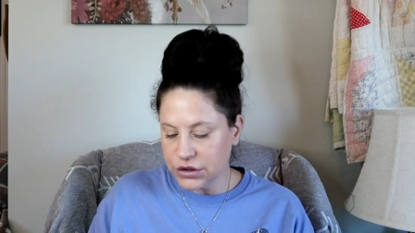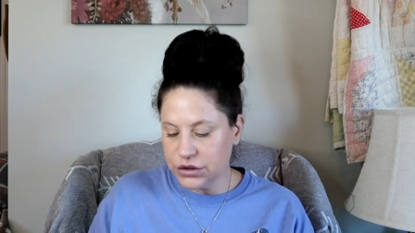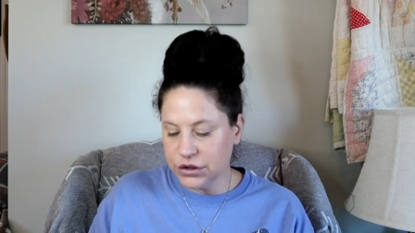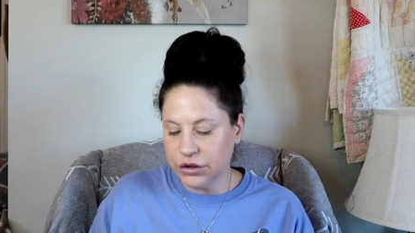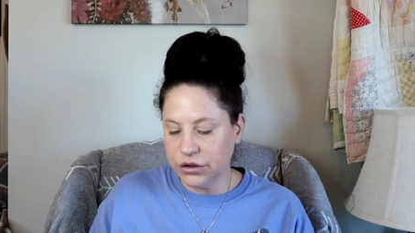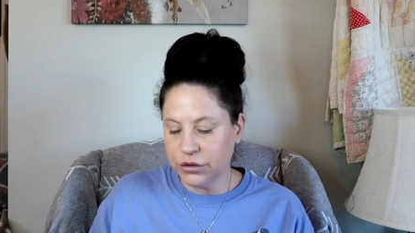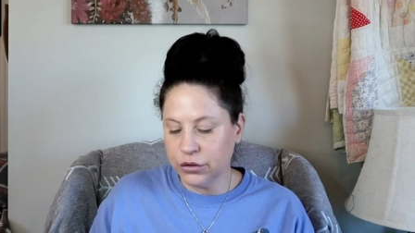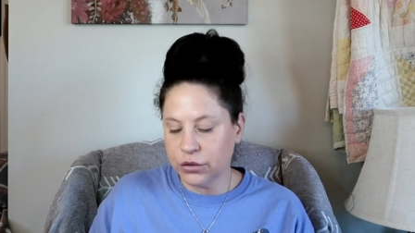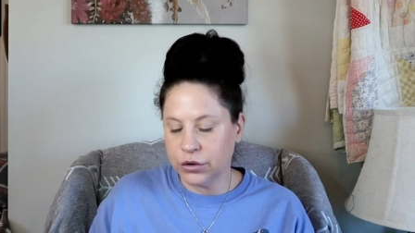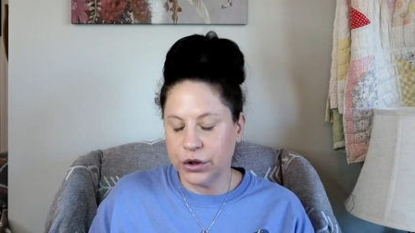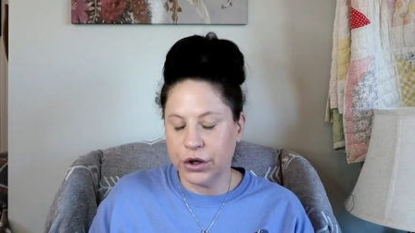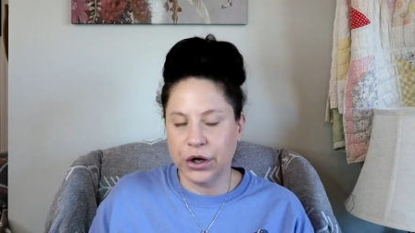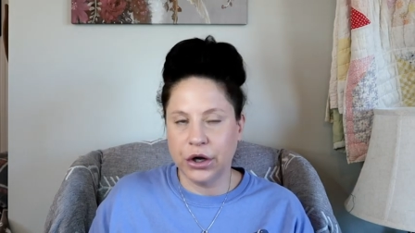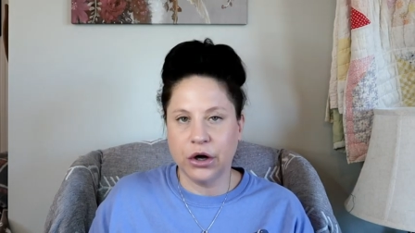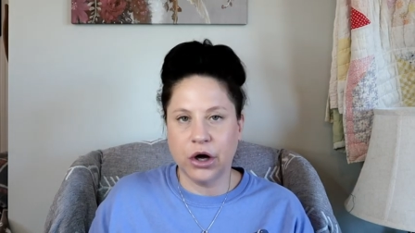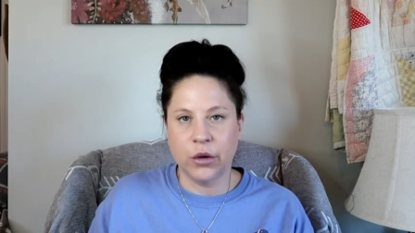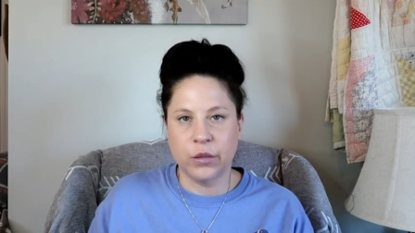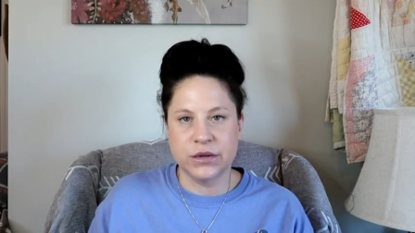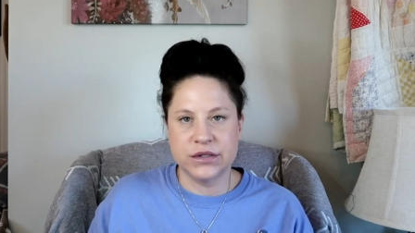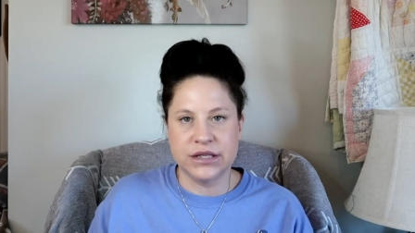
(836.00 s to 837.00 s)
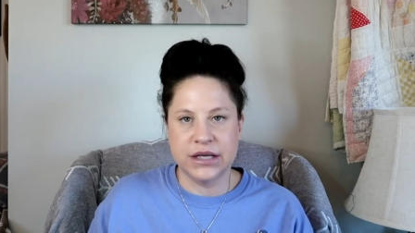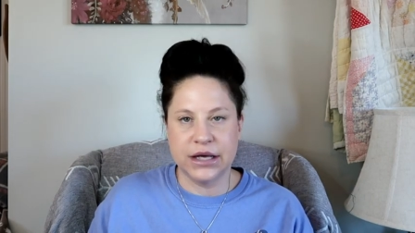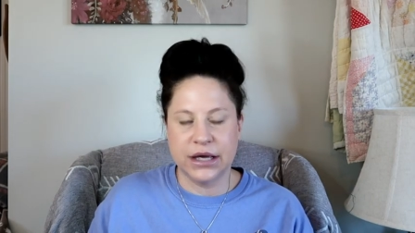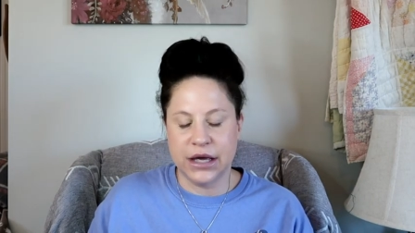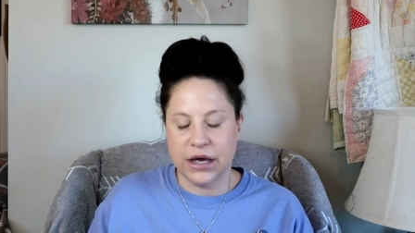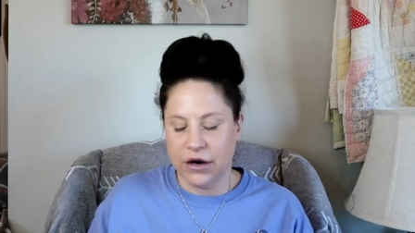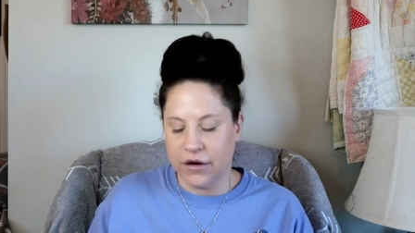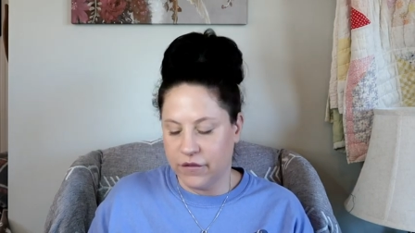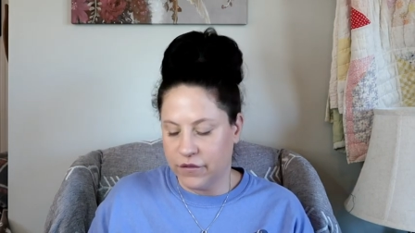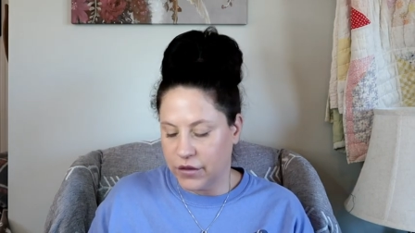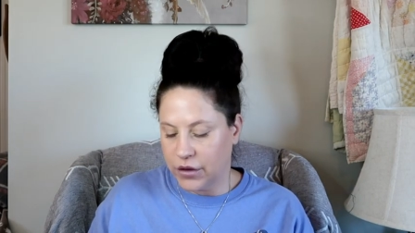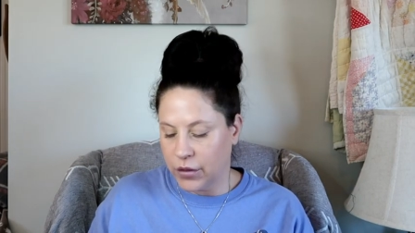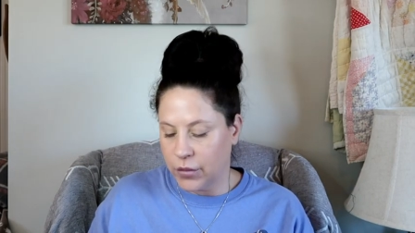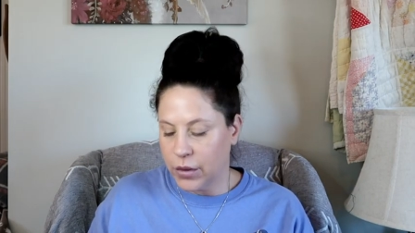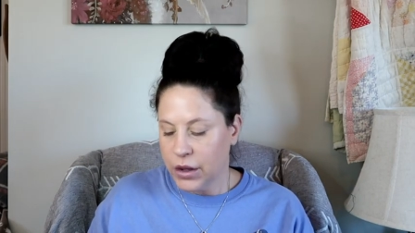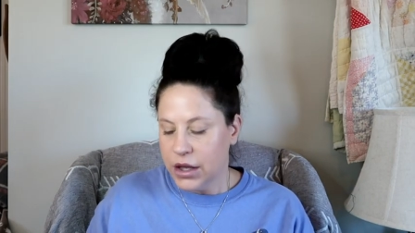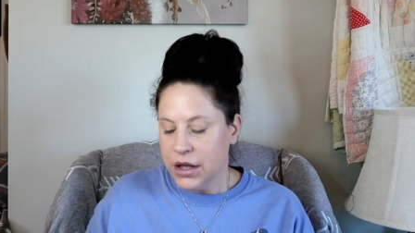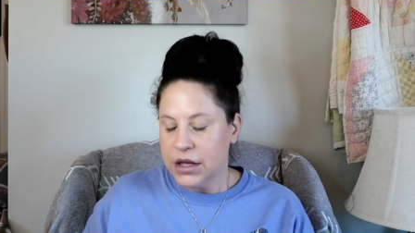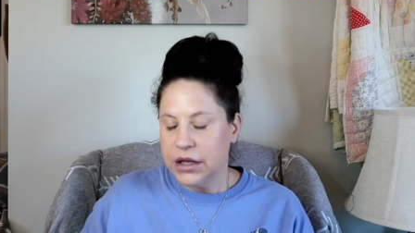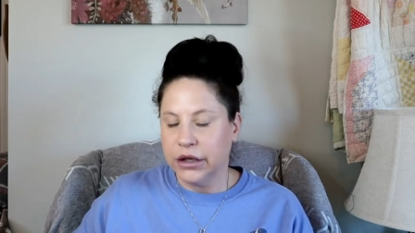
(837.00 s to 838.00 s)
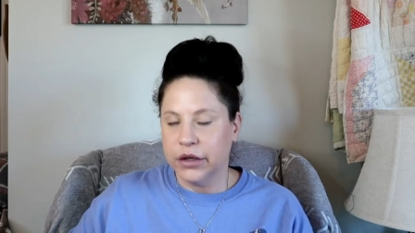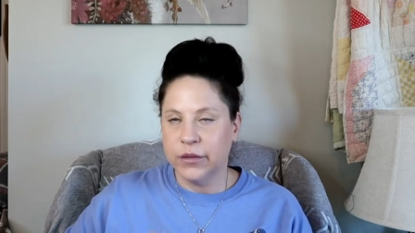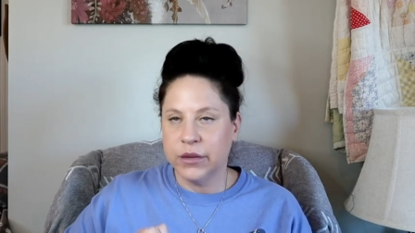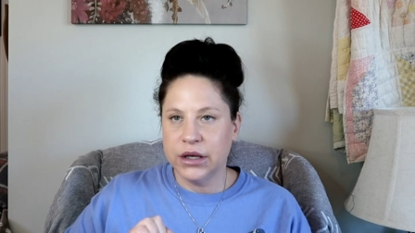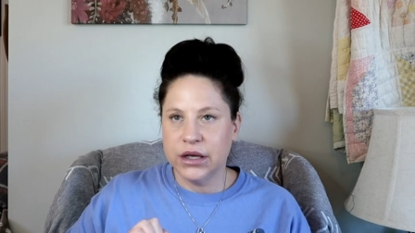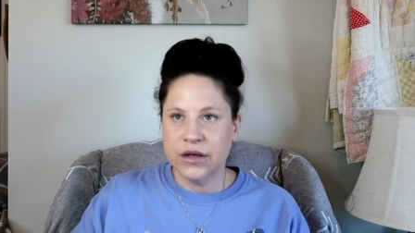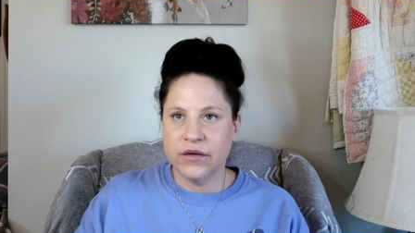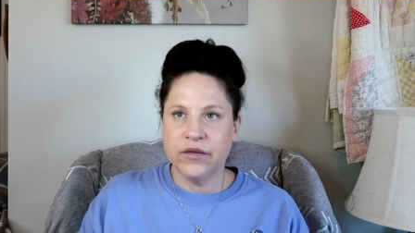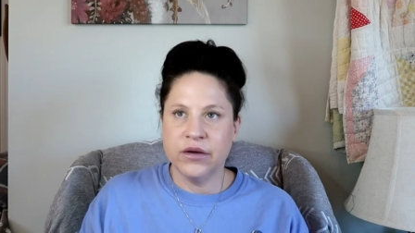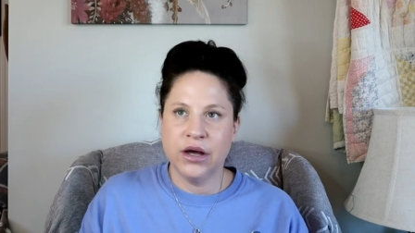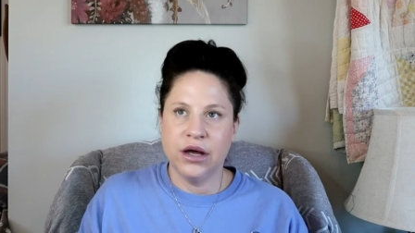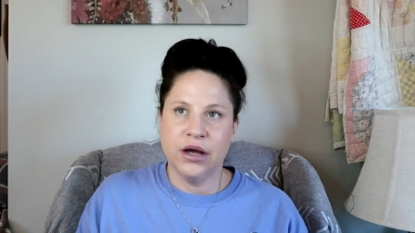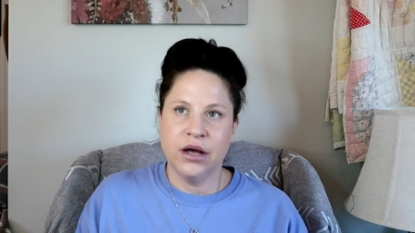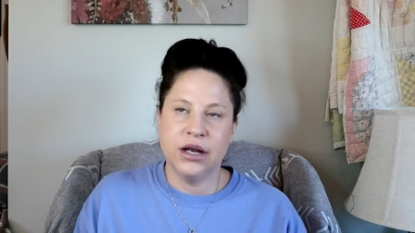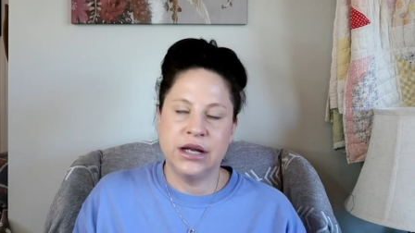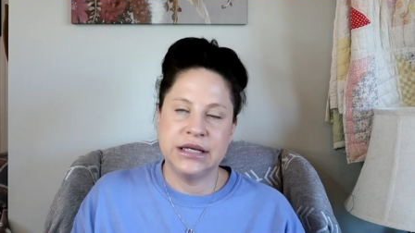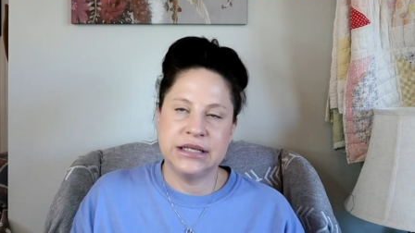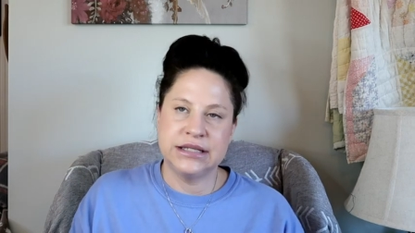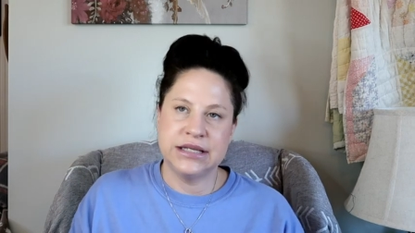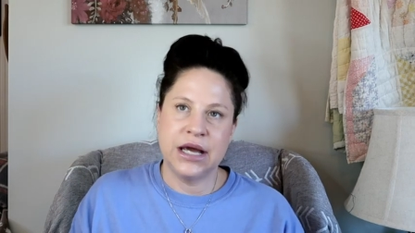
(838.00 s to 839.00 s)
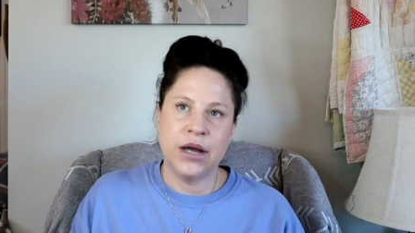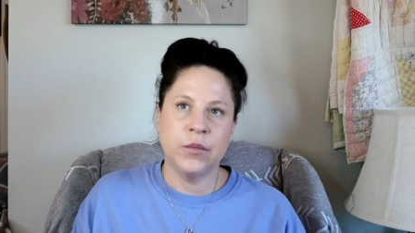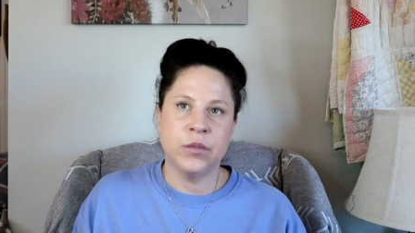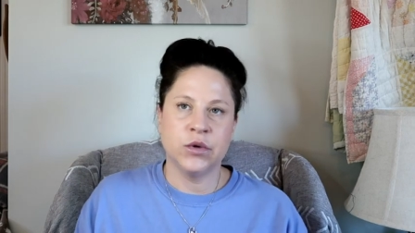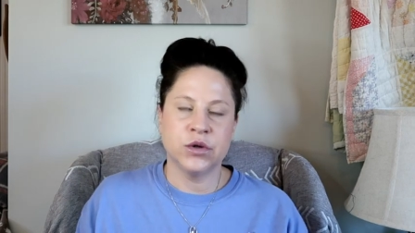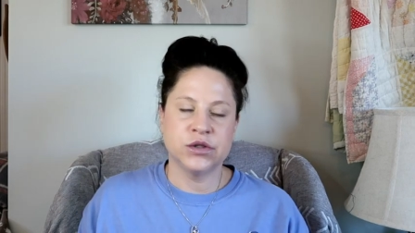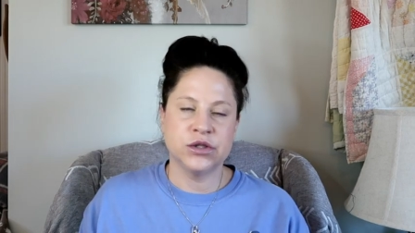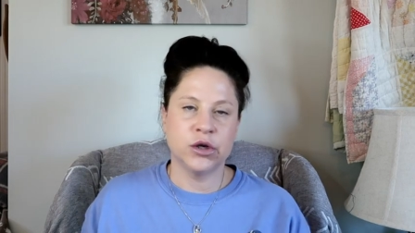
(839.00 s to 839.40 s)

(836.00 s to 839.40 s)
to the Lord and God will take care of them. Let me give an example.